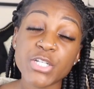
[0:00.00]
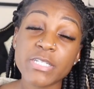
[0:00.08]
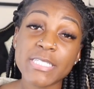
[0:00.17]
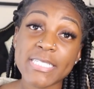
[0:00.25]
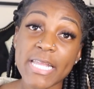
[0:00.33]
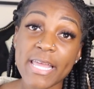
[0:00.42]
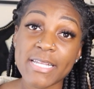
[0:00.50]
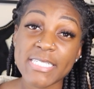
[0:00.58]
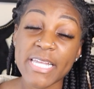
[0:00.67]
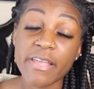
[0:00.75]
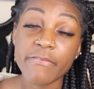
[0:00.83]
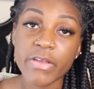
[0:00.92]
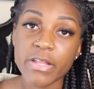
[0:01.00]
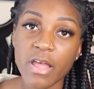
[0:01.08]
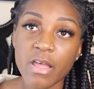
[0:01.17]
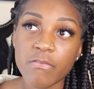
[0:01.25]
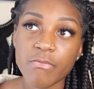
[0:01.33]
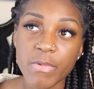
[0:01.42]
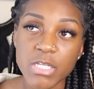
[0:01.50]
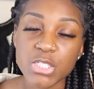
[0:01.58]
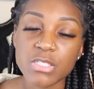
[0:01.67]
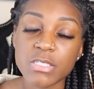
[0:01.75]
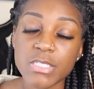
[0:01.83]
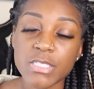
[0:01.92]
sure you're staying safe, and I've
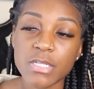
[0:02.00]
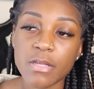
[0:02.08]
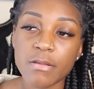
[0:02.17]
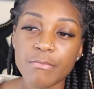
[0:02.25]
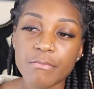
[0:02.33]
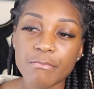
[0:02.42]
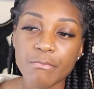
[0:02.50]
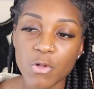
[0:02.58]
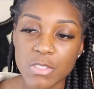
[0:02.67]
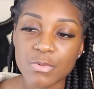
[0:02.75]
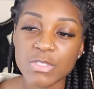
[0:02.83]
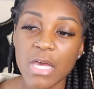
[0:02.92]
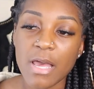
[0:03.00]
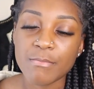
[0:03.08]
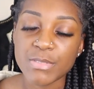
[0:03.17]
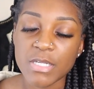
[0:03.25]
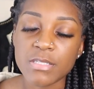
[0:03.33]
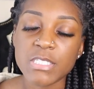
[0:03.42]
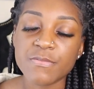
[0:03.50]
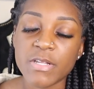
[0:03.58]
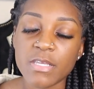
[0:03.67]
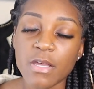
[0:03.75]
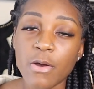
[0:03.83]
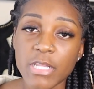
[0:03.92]
mentioned this multiple times in this
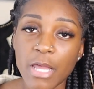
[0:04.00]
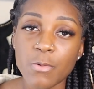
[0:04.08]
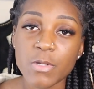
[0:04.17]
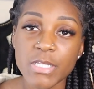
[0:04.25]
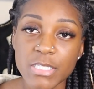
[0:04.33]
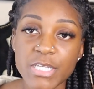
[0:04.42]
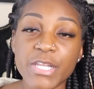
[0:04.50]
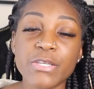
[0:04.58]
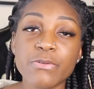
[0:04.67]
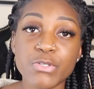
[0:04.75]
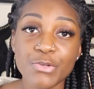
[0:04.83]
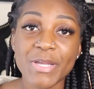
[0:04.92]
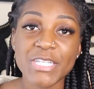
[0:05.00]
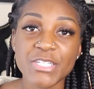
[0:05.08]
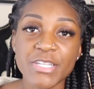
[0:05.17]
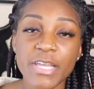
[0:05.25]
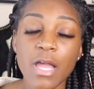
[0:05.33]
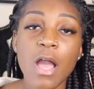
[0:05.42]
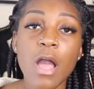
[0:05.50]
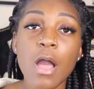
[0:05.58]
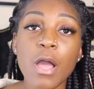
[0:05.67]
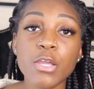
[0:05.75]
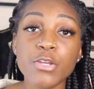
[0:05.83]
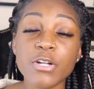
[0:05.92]
video and I will continue to mention it.
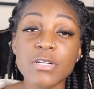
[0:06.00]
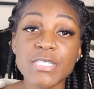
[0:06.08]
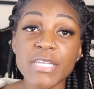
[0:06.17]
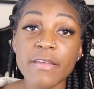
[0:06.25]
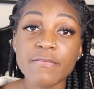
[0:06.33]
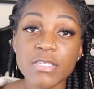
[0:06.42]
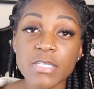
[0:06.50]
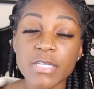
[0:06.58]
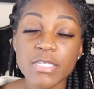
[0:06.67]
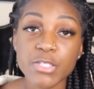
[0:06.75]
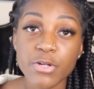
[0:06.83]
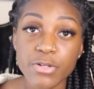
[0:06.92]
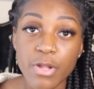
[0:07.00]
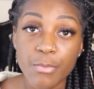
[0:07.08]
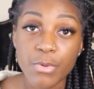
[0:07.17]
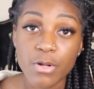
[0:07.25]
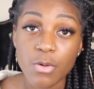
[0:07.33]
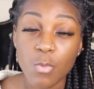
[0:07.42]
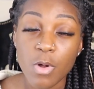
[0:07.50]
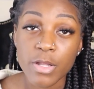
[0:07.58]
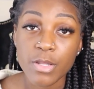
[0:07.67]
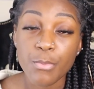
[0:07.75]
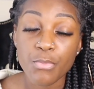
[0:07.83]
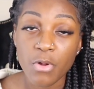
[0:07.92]
Your safety is your
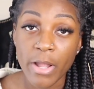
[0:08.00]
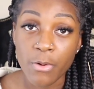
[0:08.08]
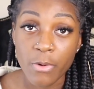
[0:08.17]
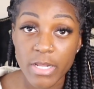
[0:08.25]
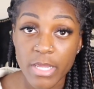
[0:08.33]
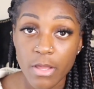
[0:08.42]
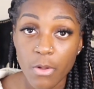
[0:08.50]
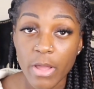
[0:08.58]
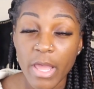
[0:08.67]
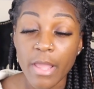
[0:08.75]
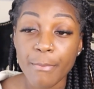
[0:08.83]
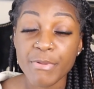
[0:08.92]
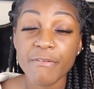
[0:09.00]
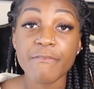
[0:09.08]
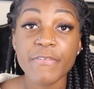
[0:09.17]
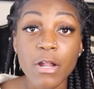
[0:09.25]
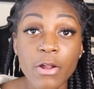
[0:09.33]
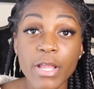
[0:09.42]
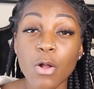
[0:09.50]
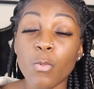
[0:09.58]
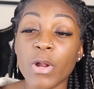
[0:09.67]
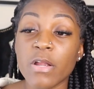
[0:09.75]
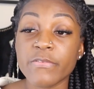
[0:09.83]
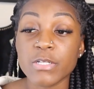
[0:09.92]
#1 priority, okay? Be very
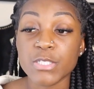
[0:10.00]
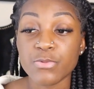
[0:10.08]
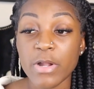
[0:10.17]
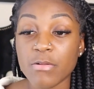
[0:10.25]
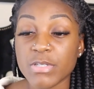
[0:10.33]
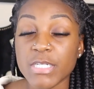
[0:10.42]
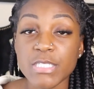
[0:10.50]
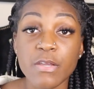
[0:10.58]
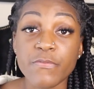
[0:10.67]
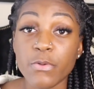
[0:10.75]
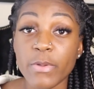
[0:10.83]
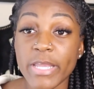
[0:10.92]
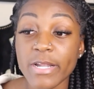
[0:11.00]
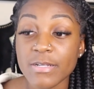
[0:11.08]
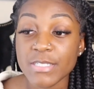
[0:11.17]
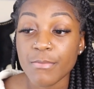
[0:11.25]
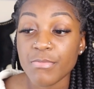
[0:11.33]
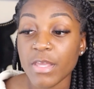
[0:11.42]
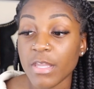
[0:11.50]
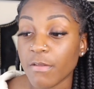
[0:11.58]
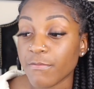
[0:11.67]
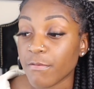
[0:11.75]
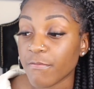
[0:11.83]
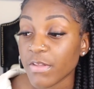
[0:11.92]
aware of your surroundings. If you hear something,
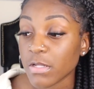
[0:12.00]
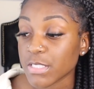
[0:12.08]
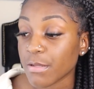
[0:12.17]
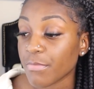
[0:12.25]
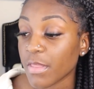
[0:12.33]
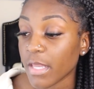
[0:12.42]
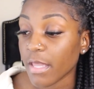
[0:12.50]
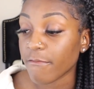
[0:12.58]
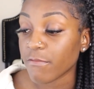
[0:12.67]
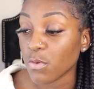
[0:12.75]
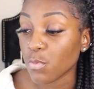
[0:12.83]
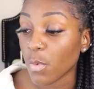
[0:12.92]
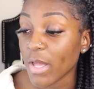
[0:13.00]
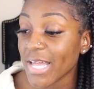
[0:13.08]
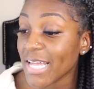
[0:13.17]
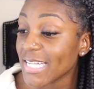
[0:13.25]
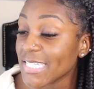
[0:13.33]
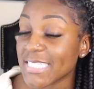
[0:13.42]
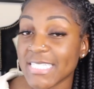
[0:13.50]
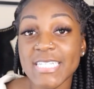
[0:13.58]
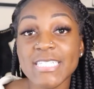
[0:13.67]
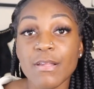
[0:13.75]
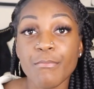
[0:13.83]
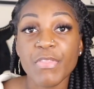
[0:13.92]
if you feel something, if you
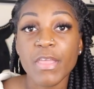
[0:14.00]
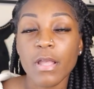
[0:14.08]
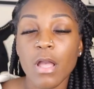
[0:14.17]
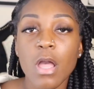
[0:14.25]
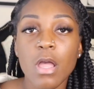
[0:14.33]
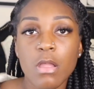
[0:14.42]
see something,